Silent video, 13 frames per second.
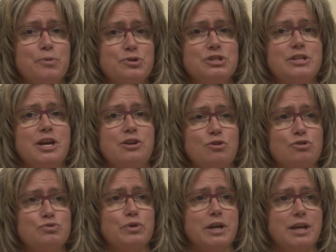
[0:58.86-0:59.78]
person that knows
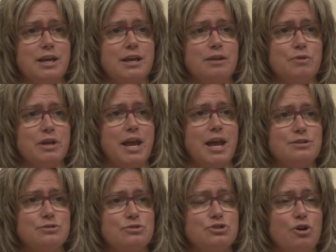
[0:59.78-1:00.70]
what a kid with
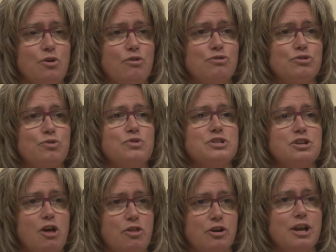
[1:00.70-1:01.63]
cancer is going through is
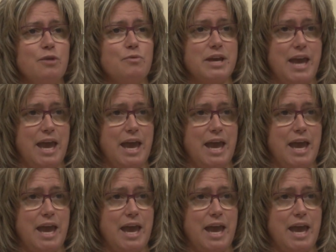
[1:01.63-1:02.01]
another kid with